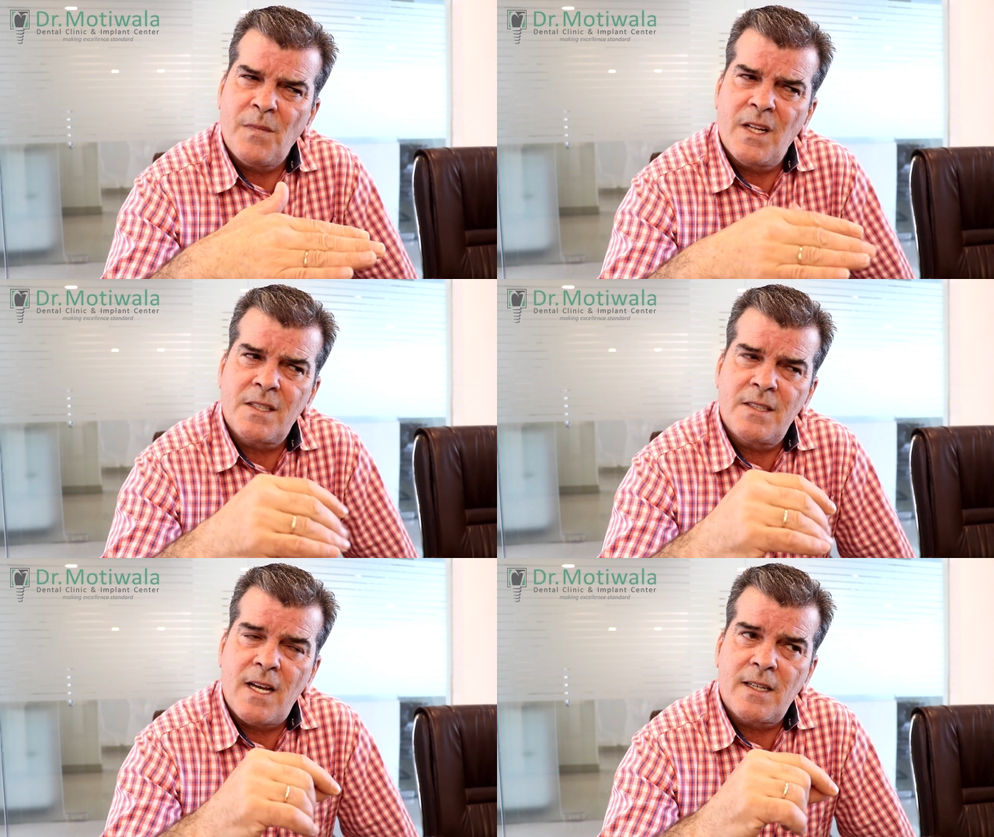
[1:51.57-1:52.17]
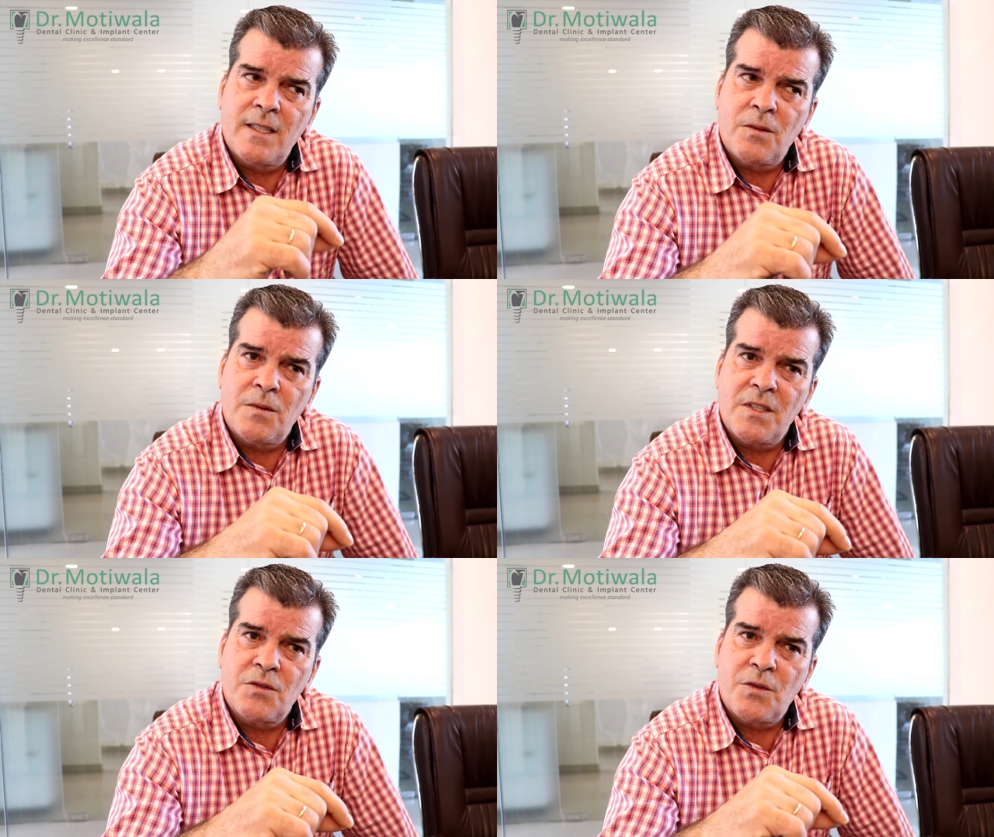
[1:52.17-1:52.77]
exactly to
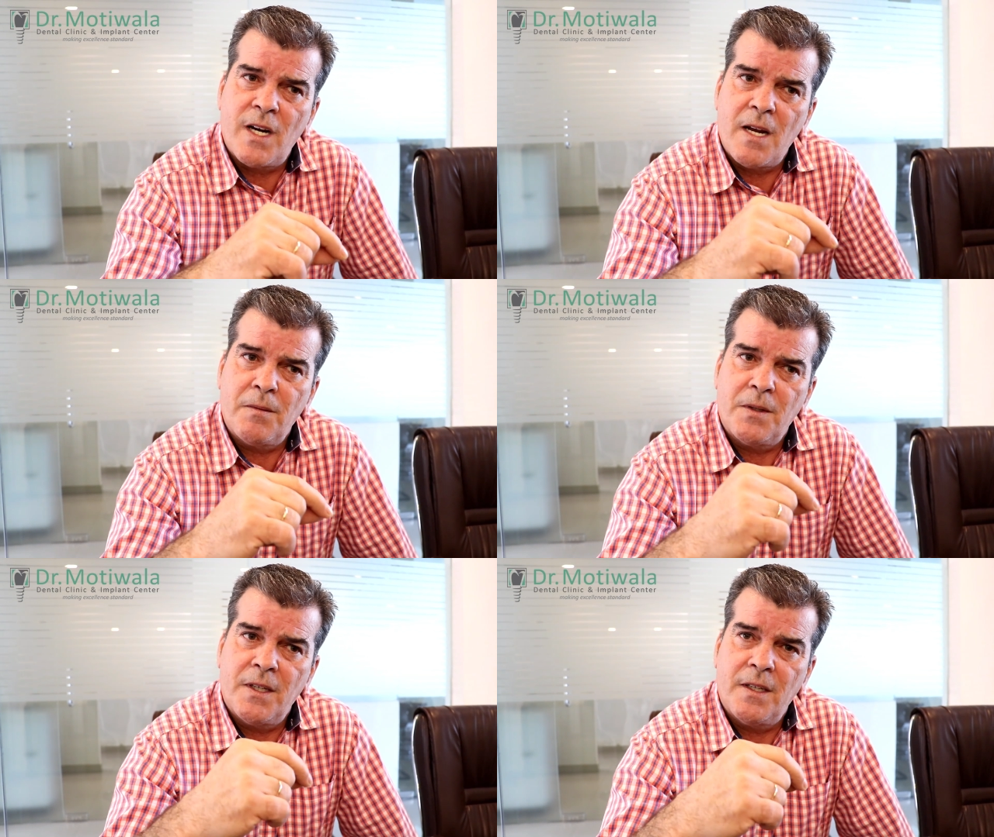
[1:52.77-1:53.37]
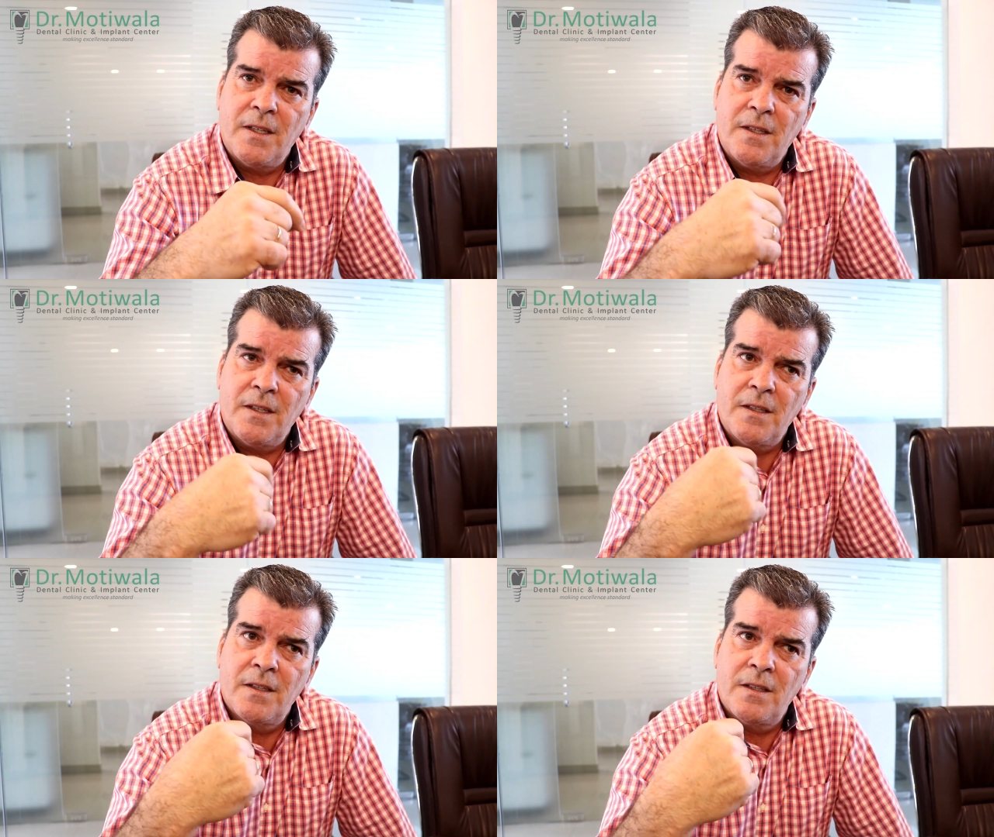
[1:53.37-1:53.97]
describe
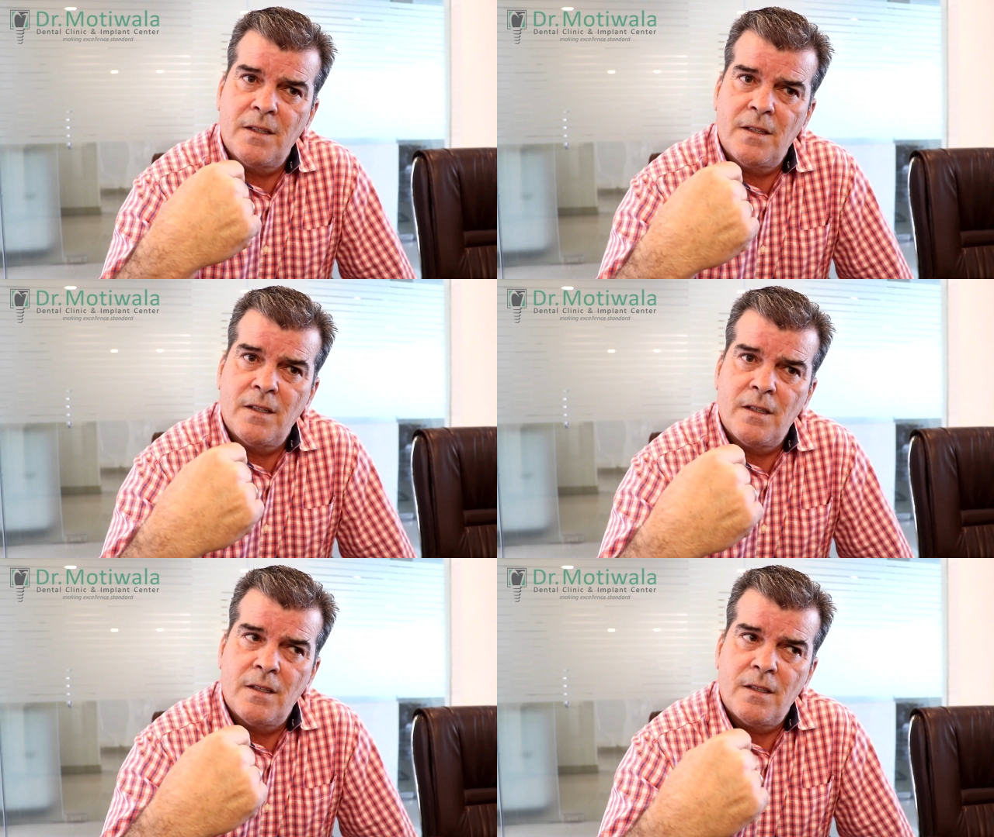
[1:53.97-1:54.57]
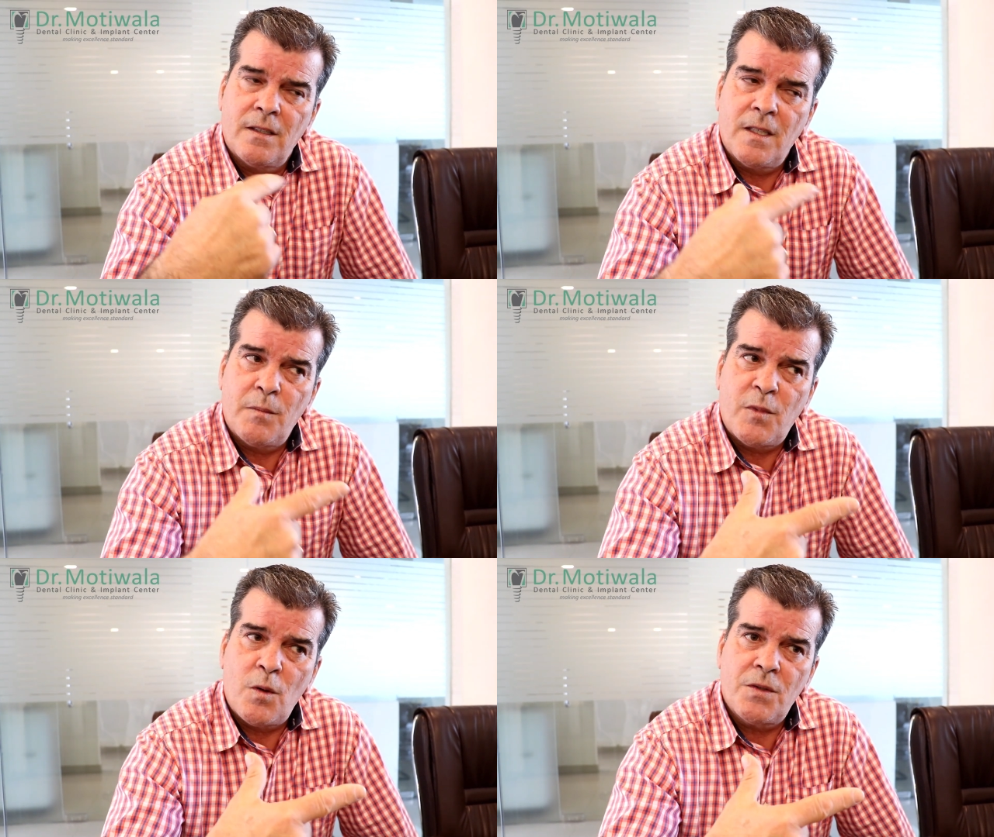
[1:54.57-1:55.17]
the
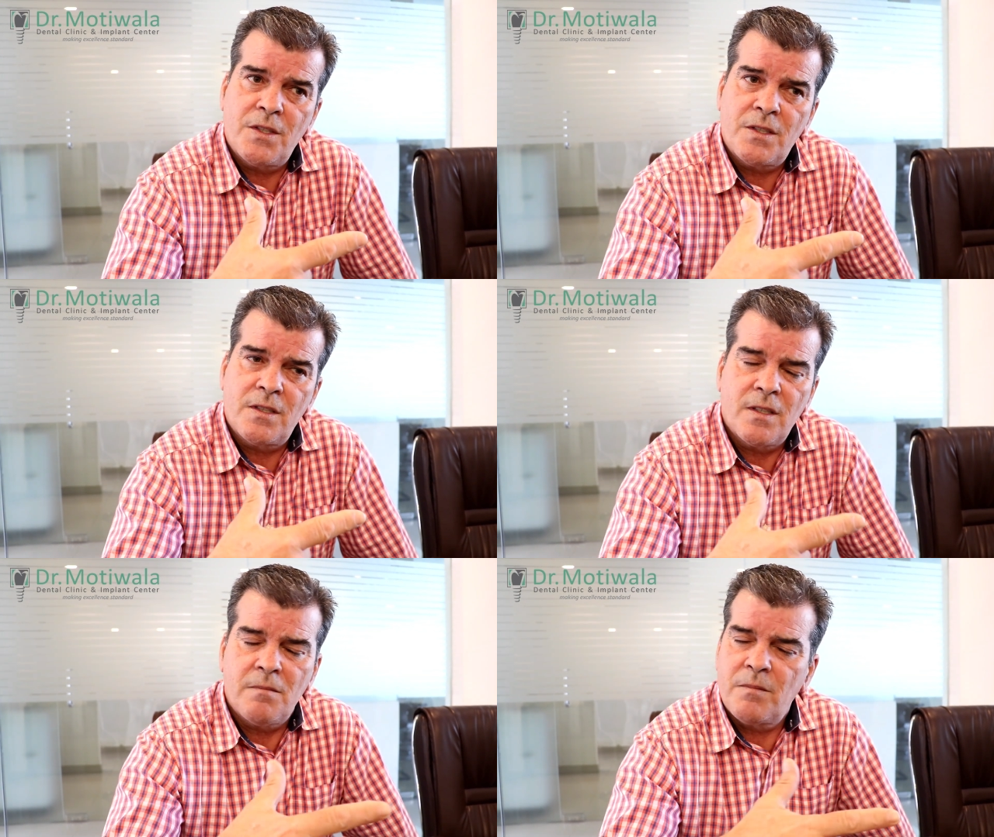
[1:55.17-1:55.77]
process.